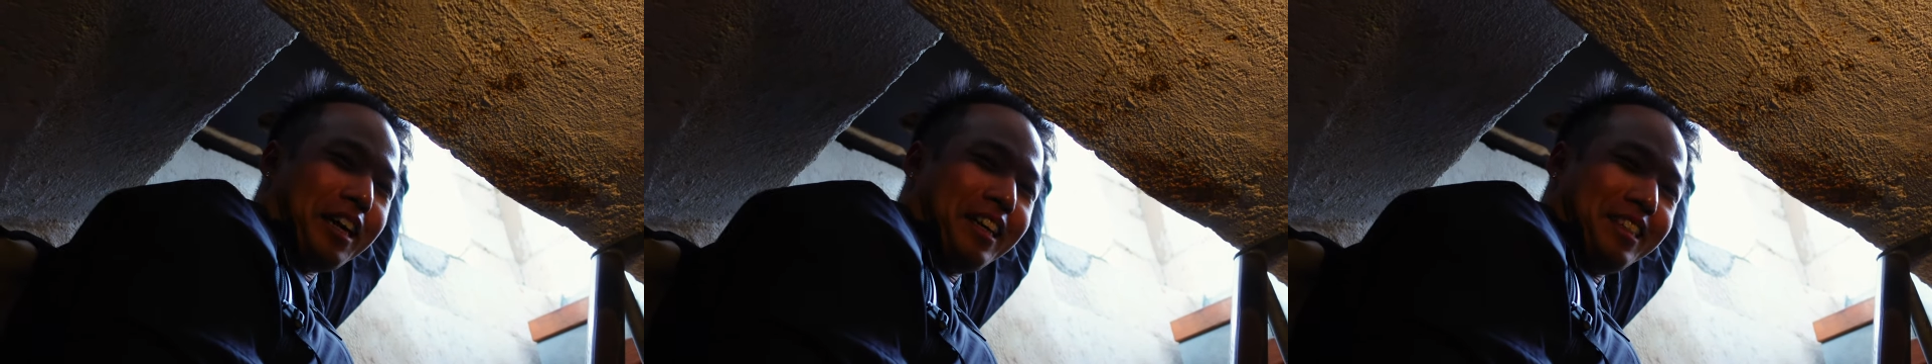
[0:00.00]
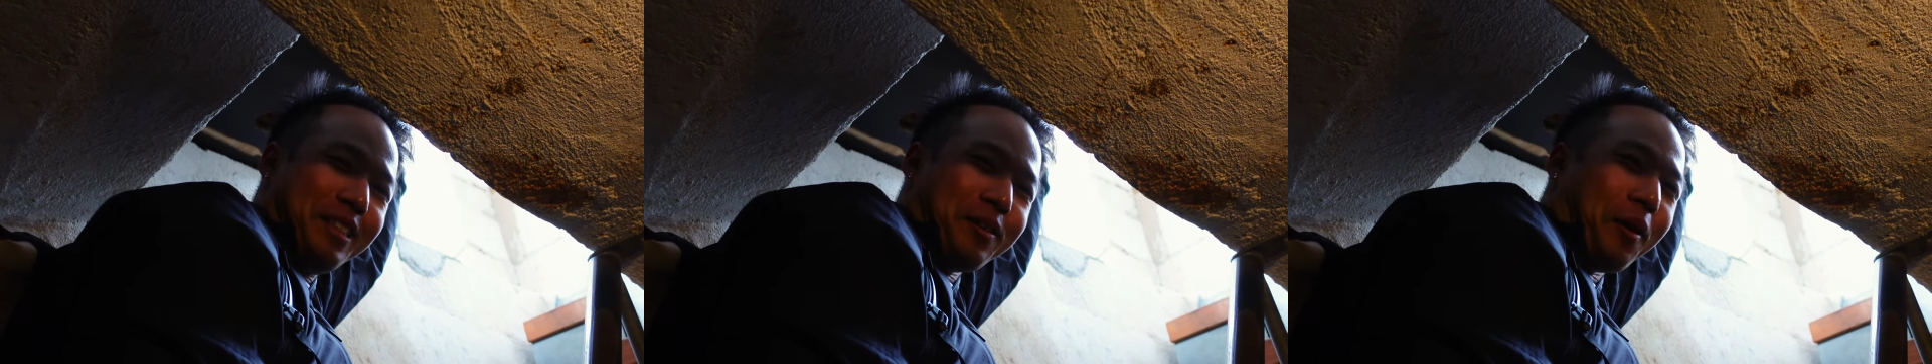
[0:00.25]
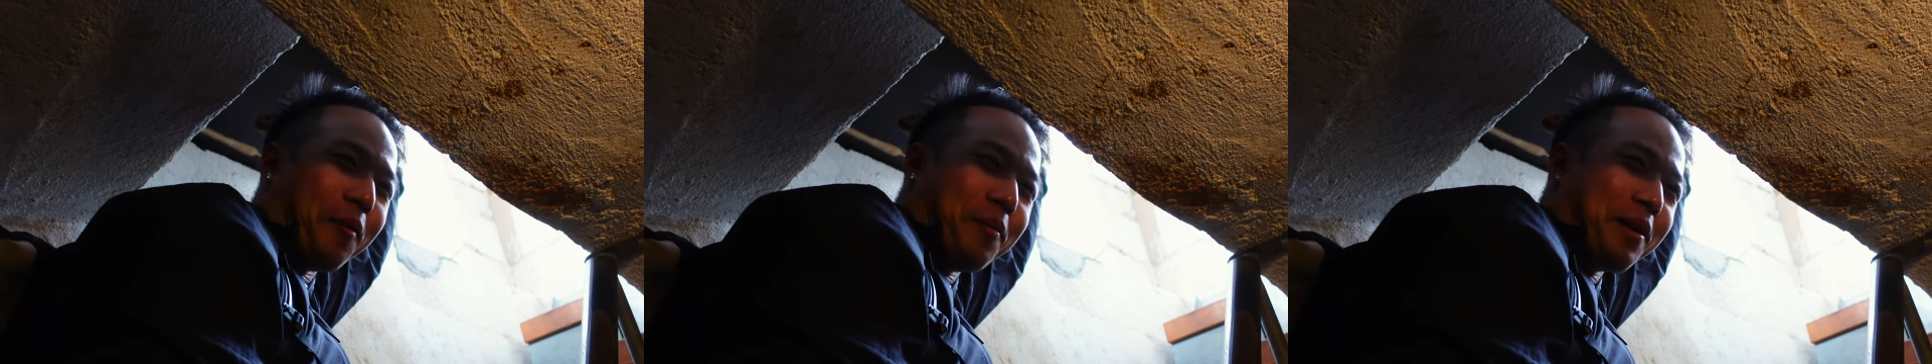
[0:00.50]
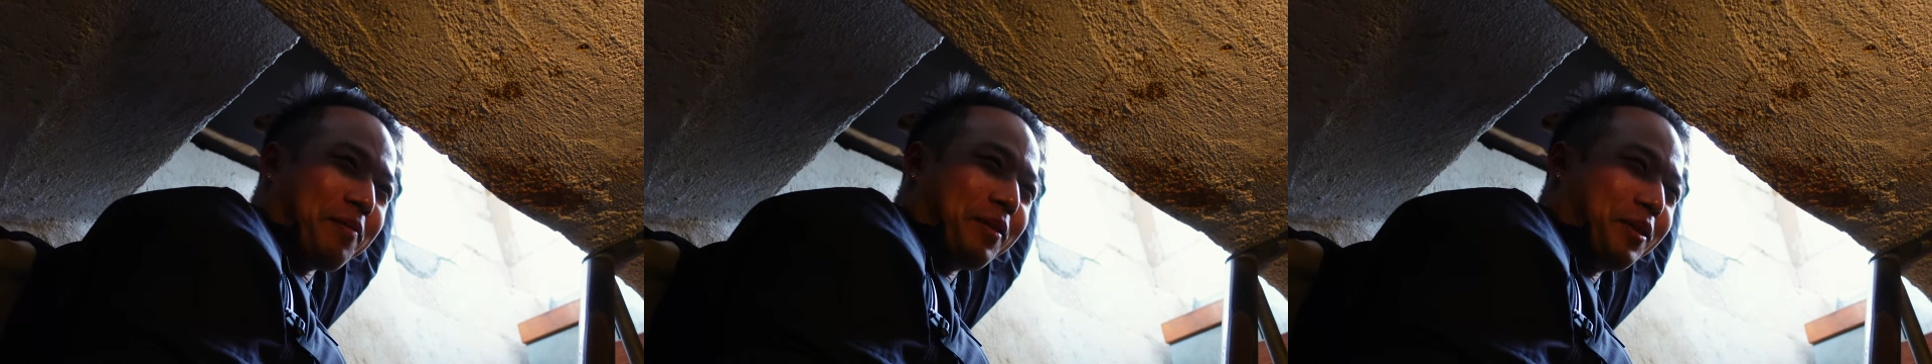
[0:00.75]
us to
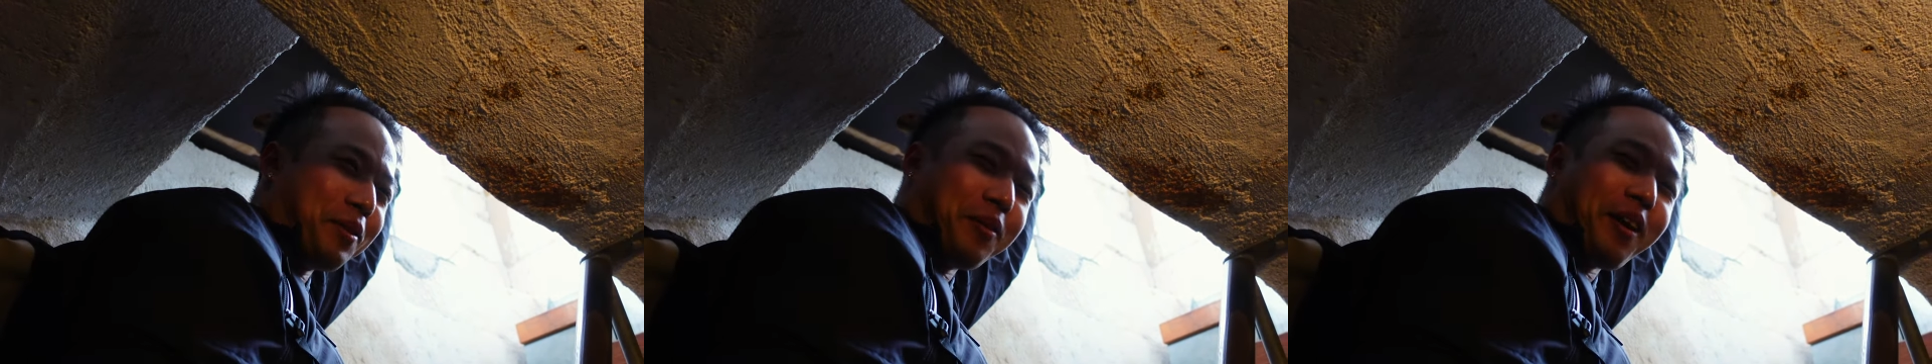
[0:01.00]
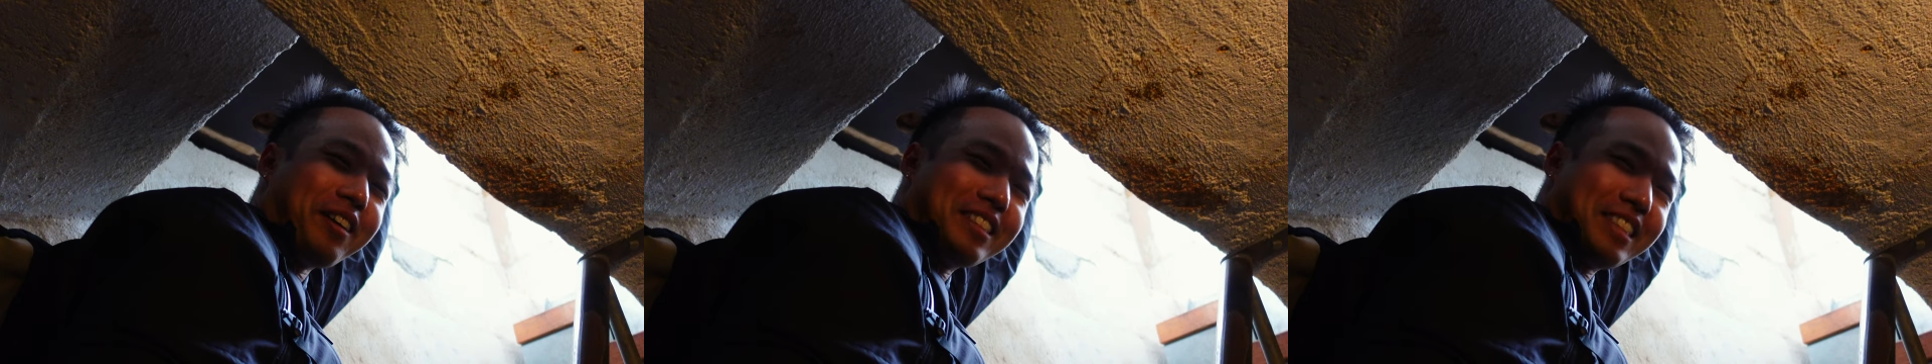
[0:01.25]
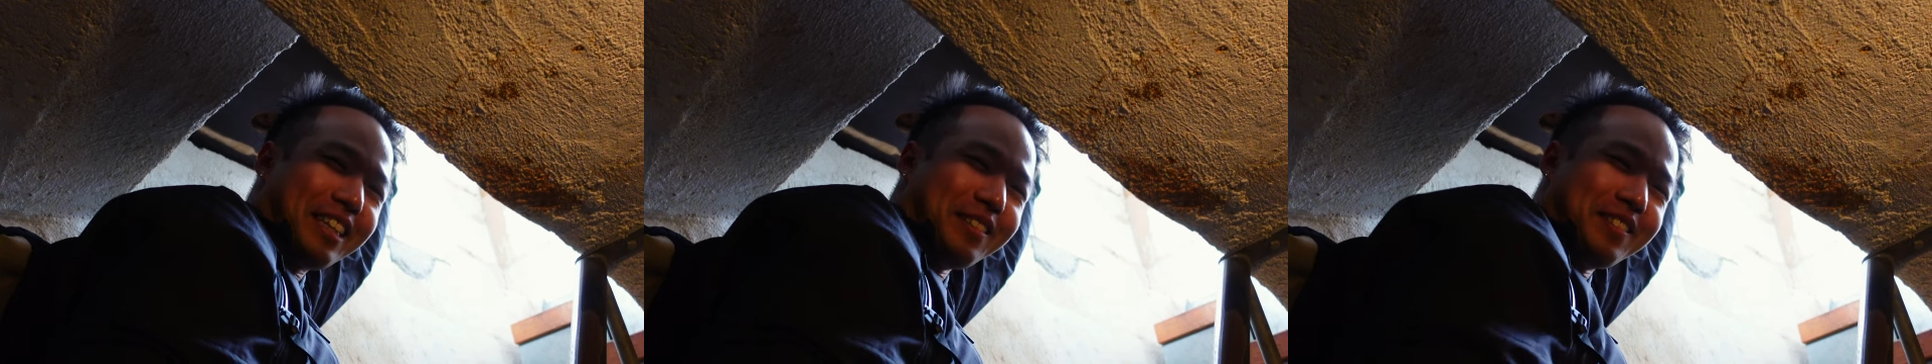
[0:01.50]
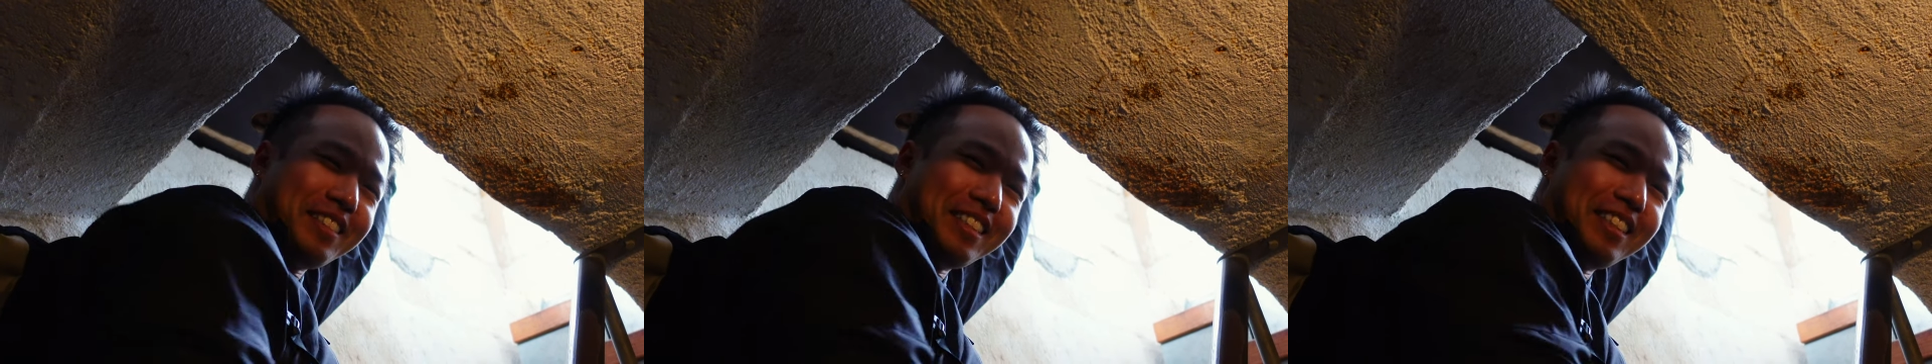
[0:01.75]
open up the door ourselves.